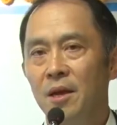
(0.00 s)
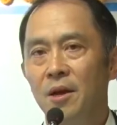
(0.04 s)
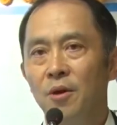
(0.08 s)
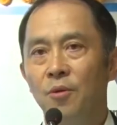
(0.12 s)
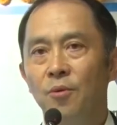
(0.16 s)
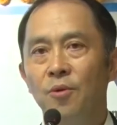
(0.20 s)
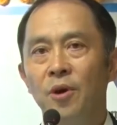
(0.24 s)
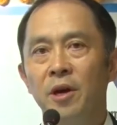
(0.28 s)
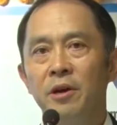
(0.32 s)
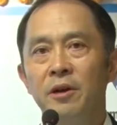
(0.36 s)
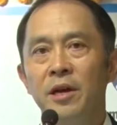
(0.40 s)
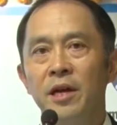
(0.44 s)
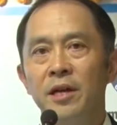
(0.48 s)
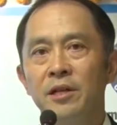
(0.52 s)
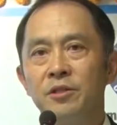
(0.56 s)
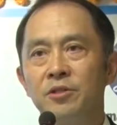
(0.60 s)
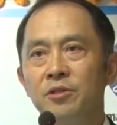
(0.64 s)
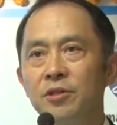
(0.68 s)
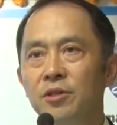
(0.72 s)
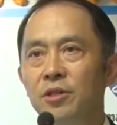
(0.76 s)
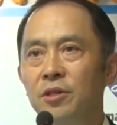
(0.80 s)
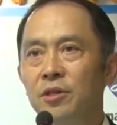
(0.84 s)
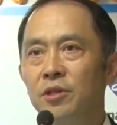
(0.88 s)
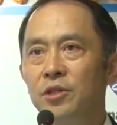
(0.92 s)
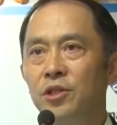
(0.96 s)
Whereas
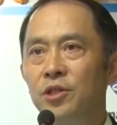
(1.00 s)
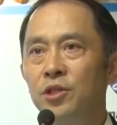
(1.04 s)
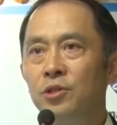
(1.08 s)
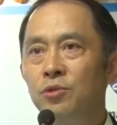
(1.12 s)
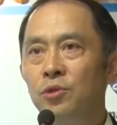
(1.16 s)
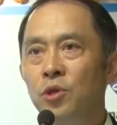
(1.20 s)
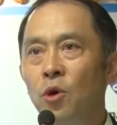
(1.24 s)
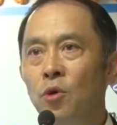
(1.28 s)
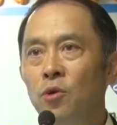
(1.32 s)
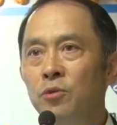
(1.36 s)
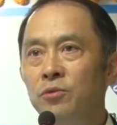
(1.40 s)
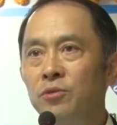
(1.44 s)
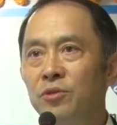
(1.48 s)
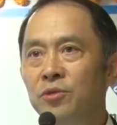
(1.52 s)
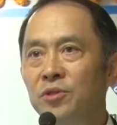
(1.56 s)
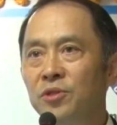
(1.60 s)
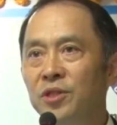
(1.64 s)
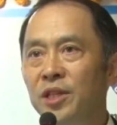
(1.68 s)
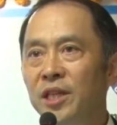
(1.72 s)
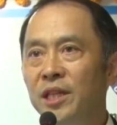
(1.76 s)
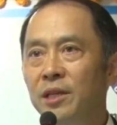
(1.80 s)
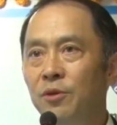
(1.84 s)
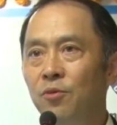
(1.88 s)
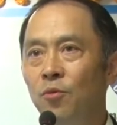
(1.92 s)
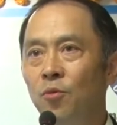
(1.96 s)
you don't
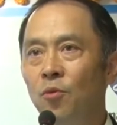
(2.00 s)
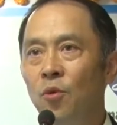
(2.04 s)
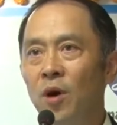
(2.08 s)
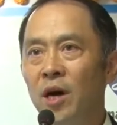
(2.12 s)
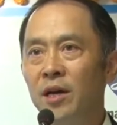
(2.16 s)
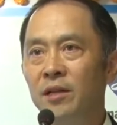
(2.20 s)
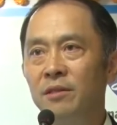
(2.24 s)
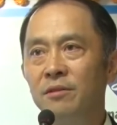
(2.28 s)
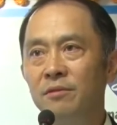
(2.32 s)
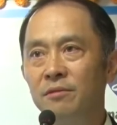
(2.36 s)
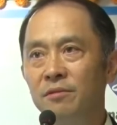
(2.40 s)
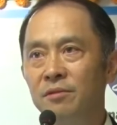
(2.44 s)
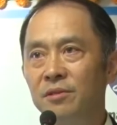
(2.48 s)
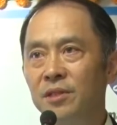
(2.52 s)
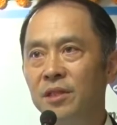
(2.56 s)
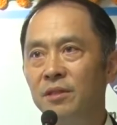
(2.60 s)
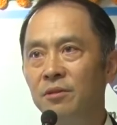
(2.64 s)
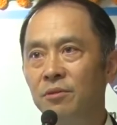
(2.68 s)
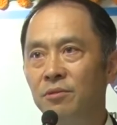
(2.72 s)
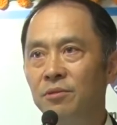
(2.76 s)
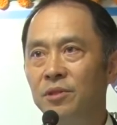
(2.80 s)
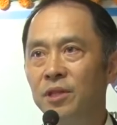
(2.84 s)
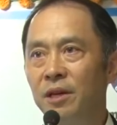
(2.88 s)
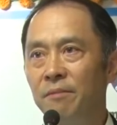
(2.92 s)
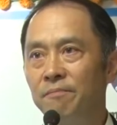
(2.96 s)
see one
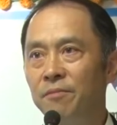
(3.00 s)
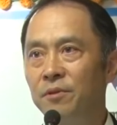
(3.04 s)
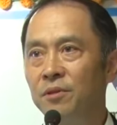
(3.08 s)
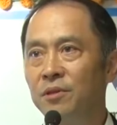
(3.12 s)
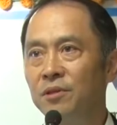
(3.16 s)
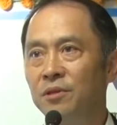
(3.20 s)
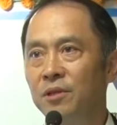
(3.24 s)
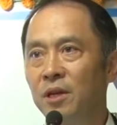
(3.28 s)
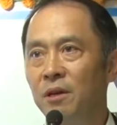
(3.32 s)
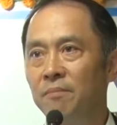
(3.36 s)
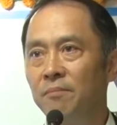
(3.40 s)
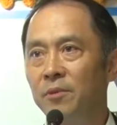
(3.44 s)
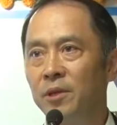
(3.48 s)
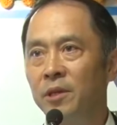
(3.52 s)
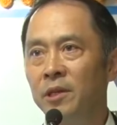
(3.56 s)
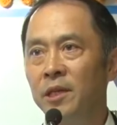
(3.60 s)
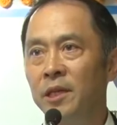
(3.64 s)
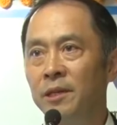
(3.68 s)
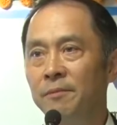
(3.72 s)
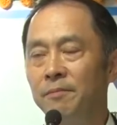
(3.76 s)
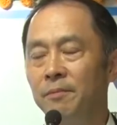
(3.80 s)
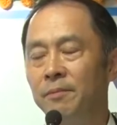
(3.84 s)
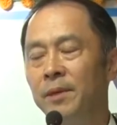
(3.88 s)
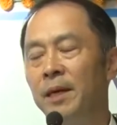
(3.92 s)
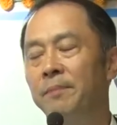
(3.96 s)
single Japanese
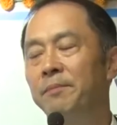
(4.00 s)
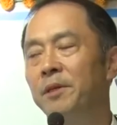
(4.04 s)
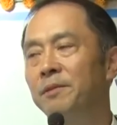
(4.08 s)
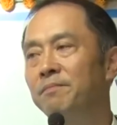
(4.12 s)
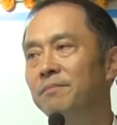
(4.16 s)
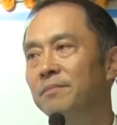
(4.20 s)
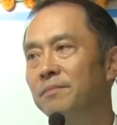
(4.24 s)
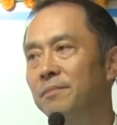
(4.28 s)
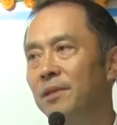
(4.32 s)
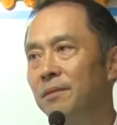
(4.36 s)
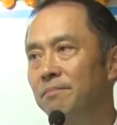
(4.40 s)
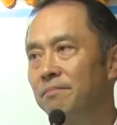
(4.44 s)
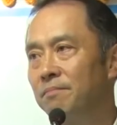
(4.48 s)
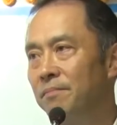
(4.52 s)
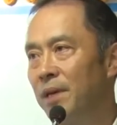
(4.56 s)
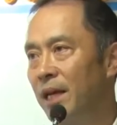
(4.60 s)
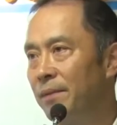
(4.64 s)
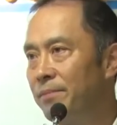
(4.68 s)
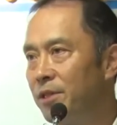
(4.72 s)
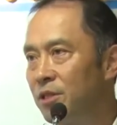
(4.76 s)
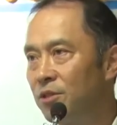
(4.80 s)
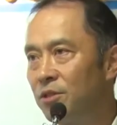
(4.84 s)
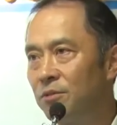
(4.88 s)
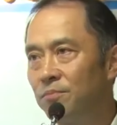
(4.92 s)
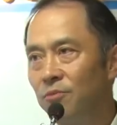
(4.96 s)
company, I mean,
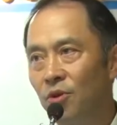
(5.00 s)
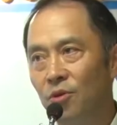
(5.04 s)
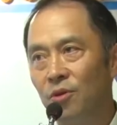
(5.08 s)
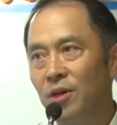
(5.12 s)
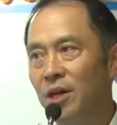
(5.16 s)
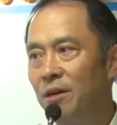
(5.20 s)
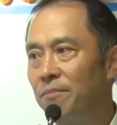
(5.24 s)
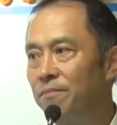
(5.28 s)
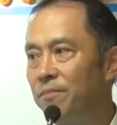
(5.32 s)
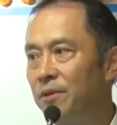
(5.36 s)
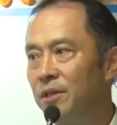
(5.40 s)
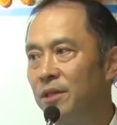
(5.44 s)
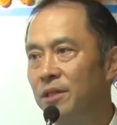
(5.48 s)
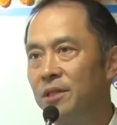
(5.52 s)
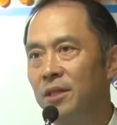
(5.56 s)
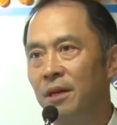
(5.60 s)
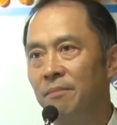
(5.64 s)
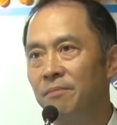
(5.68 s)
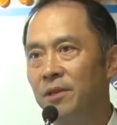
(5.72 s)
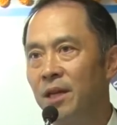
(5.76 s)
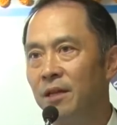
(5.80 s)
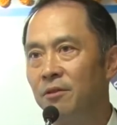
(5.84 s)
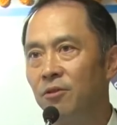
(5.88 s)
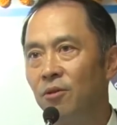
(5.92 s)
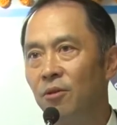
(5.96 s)
maybe small companies,
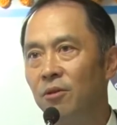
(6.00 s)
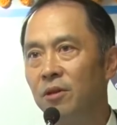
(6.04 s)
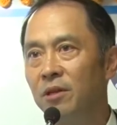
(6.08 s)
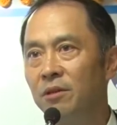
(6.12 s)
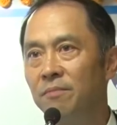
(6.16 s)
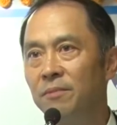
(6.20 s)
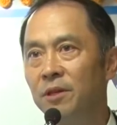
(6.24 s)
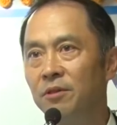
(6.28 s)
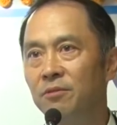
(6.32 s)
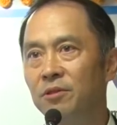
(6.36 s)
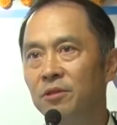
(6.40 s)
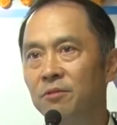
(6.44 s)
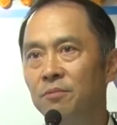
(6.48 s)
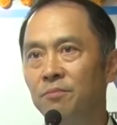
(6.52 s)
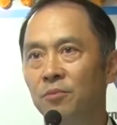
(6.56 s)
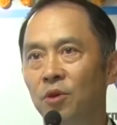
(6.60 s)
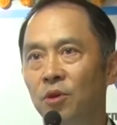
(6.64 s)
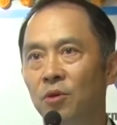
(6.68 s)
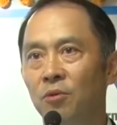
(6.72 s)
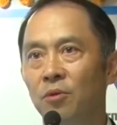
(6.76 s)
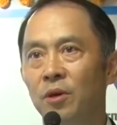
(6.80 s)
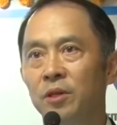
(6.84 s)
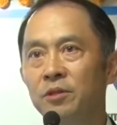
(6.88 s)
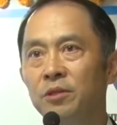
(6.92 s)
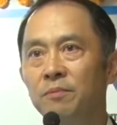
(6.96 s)
I'm not talking about
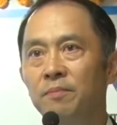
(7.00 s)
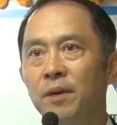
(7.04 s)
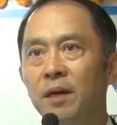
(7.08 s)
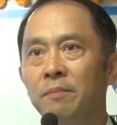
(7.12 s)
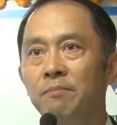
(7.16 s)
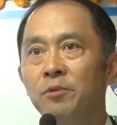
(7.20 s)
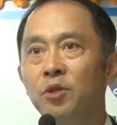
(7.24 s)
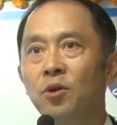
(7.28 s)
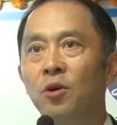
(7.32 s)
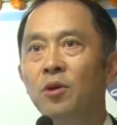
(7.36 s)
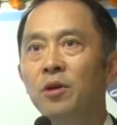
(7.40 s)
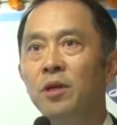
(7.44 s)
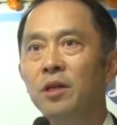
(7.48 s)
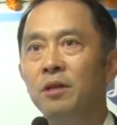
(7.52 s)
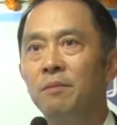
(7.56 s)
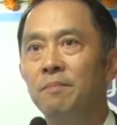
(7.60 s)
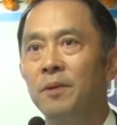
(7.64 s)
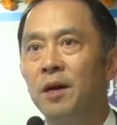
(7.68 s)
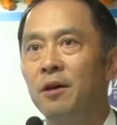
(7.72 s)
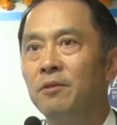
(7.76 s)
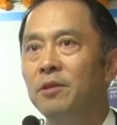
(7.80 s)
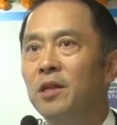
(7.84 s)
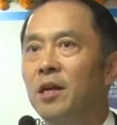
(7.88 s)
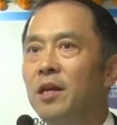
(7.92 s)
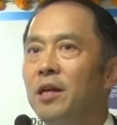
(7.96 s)
small ones, but I'm talking
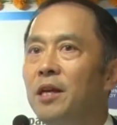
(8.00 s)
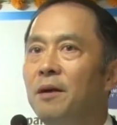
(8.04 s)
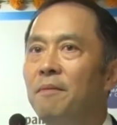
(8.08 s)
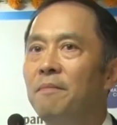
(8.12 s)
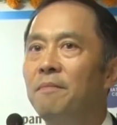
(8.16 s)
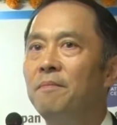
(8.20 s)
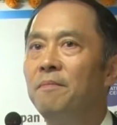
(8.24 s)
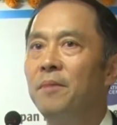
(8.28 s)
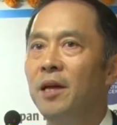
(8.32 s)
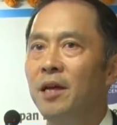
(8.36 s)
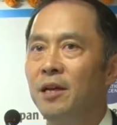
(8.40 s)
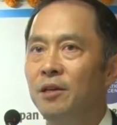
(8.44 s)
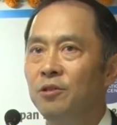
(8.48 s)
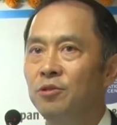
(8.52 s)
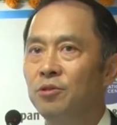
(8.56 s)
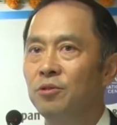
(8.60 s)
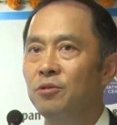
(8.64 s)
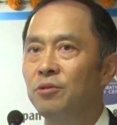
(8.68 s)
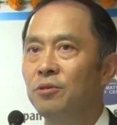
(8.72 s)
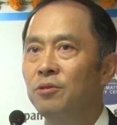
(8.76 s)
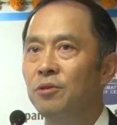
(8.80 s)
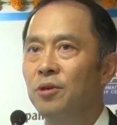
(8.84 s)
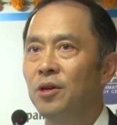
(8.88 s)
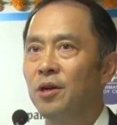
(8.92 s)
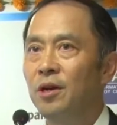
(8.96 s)
about
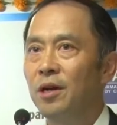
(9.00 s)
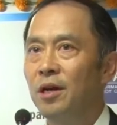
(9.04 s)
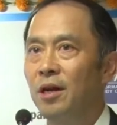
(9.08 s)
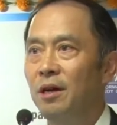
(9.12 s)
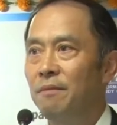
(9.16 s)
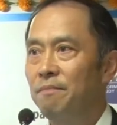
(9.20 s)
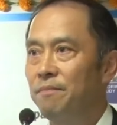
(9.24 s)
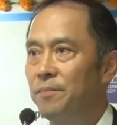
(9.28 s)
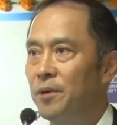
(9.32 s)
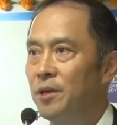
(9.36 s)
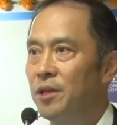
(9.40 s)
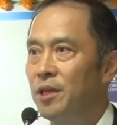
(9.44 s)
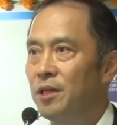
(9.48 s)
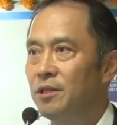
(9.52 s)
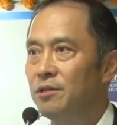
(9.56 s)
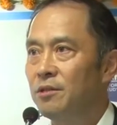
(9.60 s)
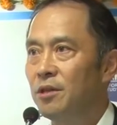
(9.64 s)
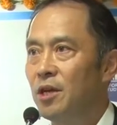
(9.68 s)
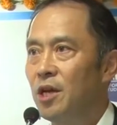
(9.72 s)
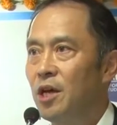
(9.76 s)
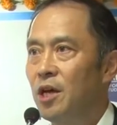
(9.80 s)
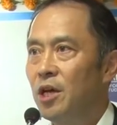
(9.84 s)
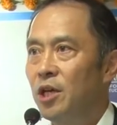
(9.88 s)
major companies.